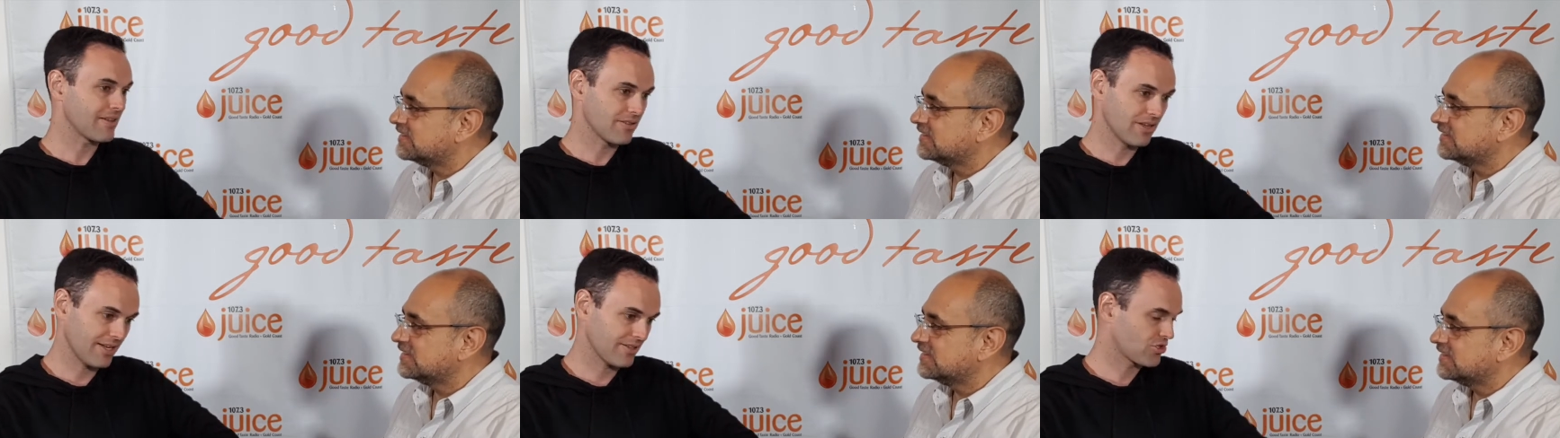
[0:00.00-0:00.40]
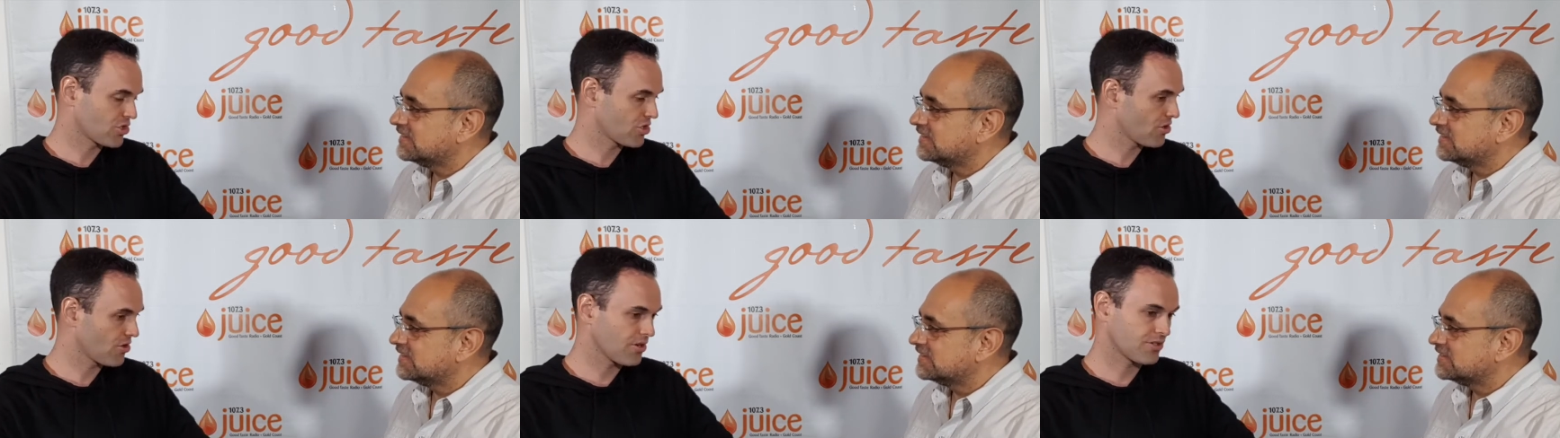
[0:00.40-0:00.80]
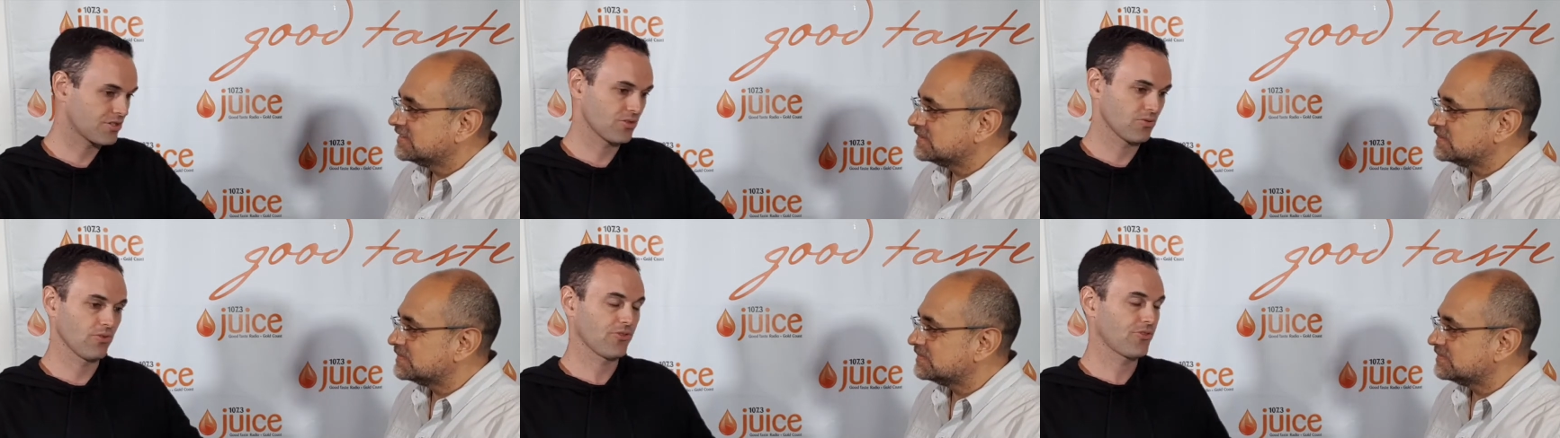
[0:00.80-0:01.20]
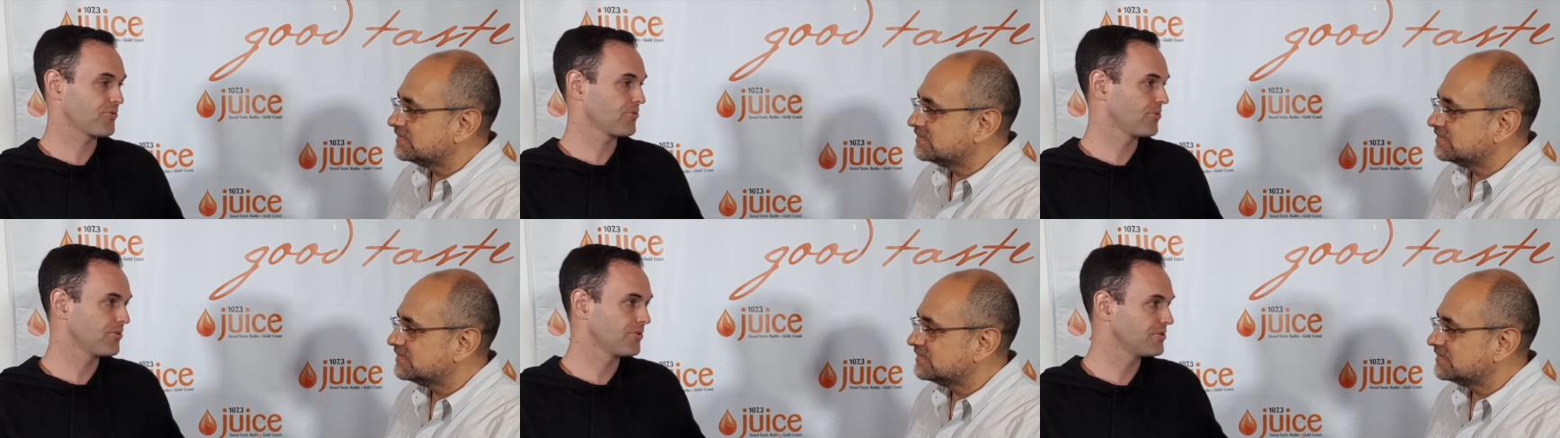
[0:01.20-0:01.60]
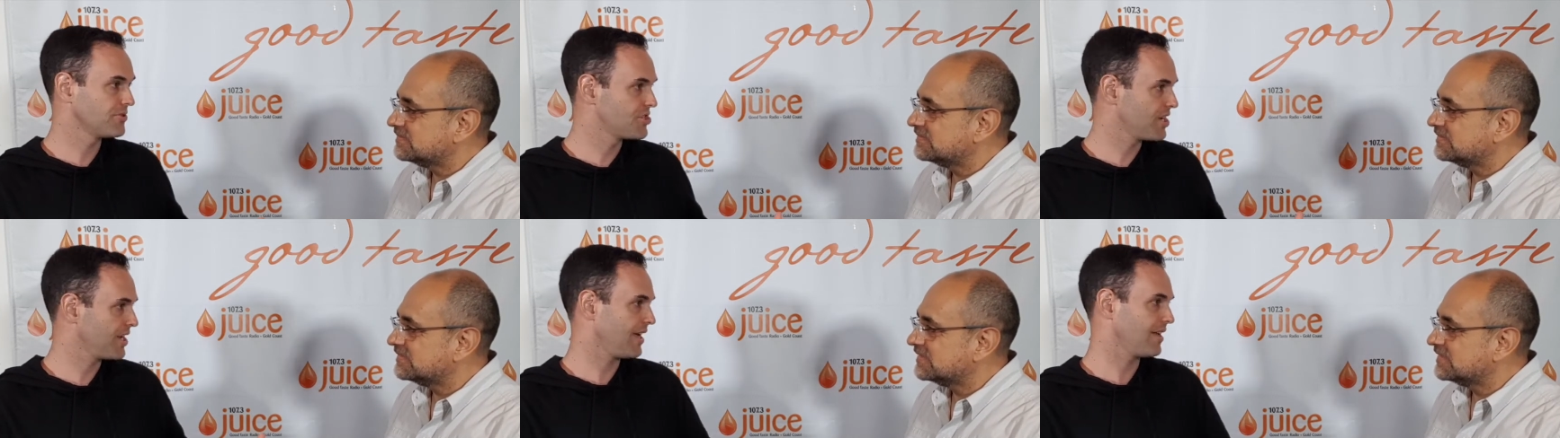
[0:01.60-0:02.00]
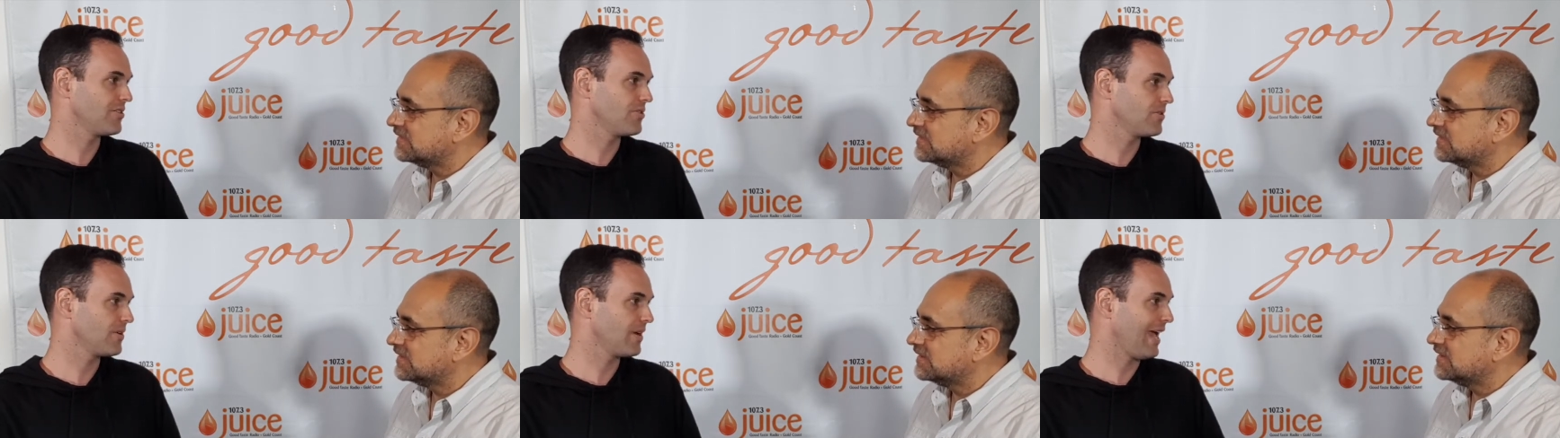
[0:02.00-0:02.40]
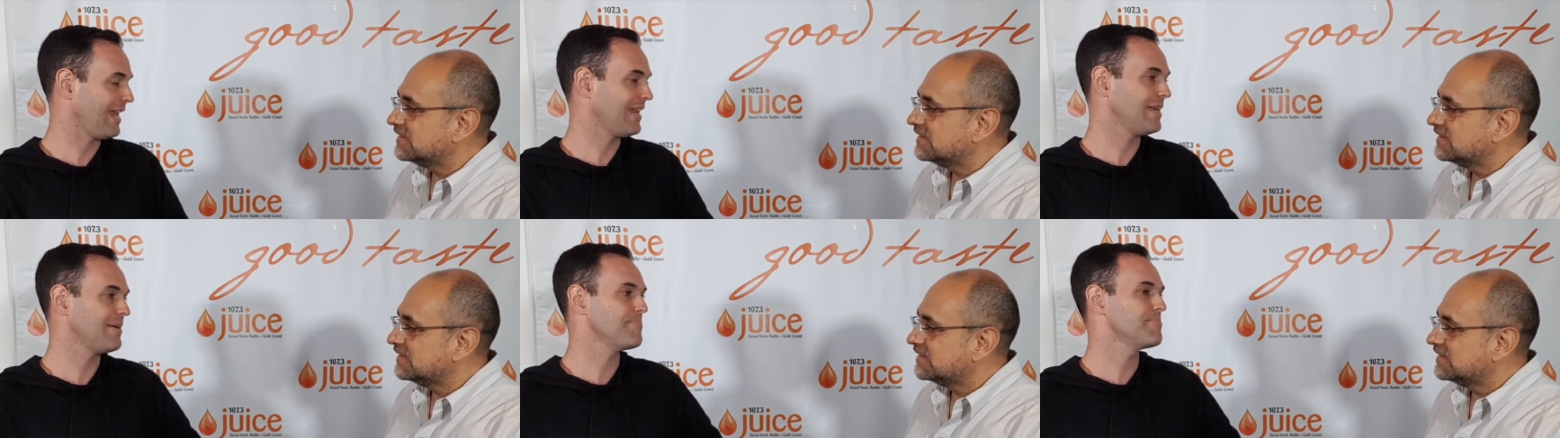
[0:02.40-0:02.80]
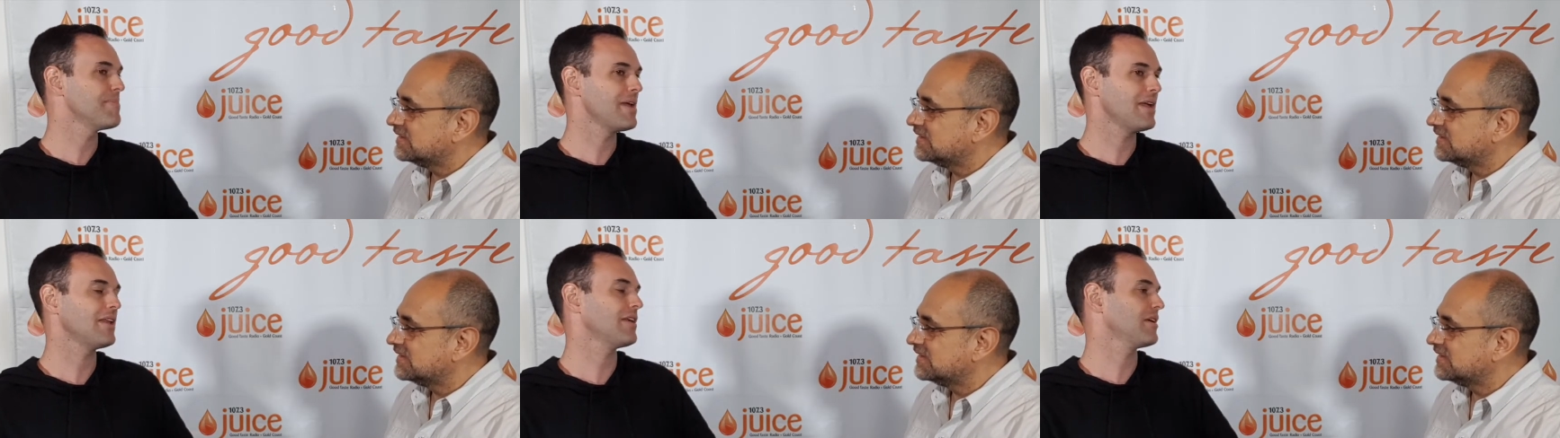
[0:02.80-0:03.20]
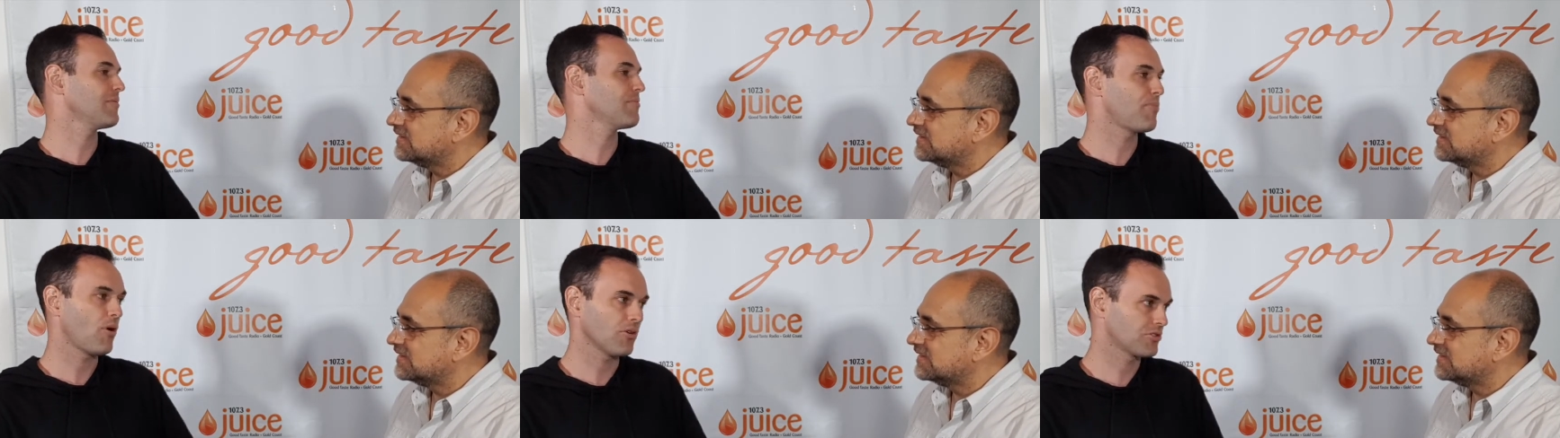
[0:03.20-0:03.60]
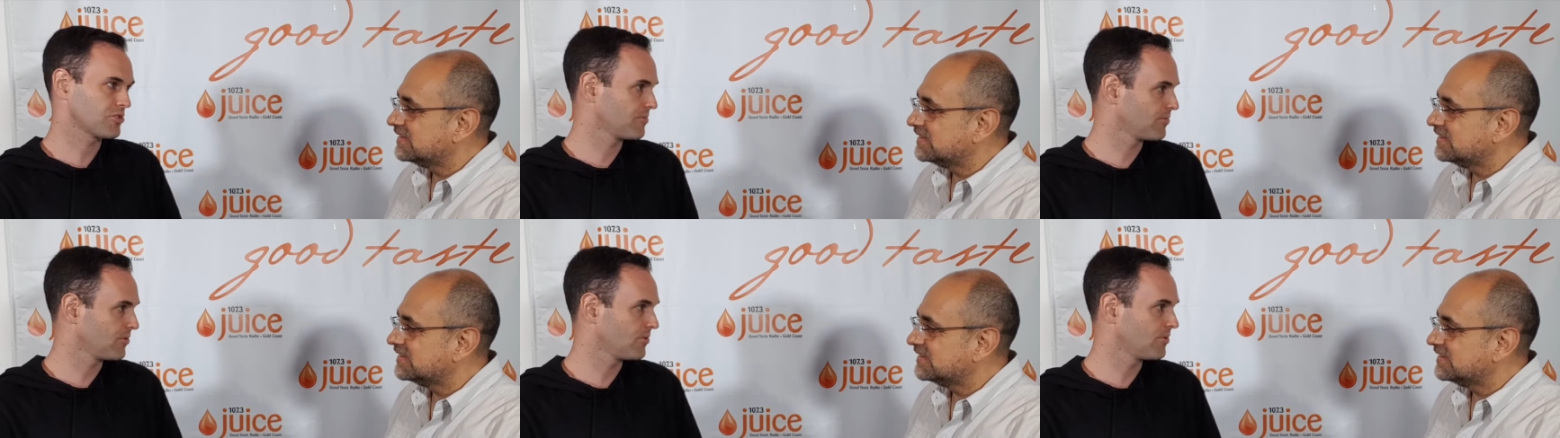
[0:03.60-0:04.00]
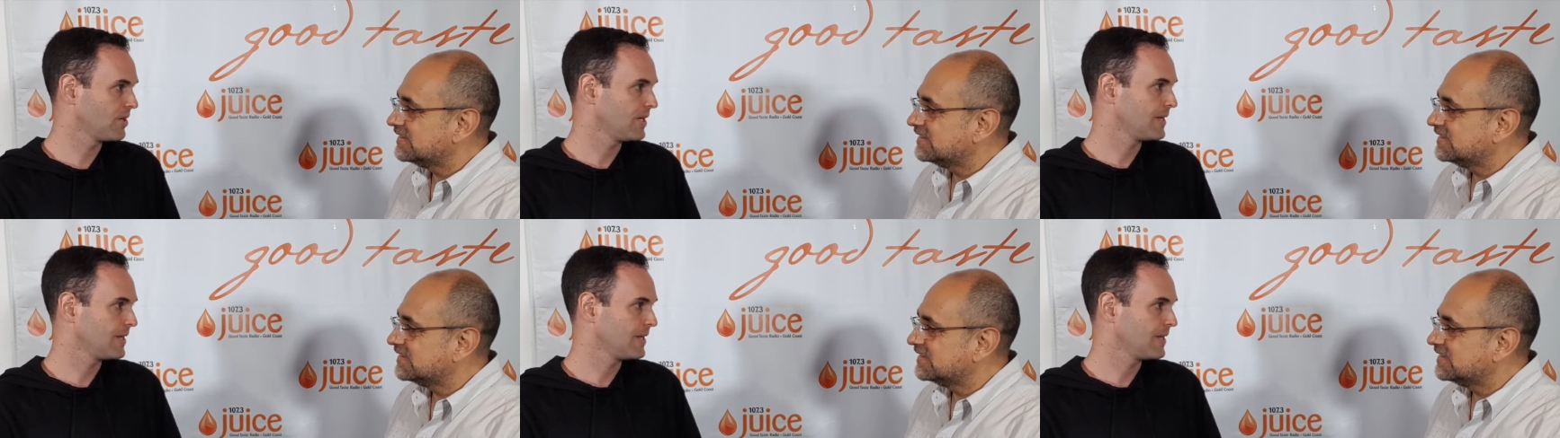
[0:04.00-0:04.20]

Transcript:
Speaker 1: at church or through GNU, any medium possible.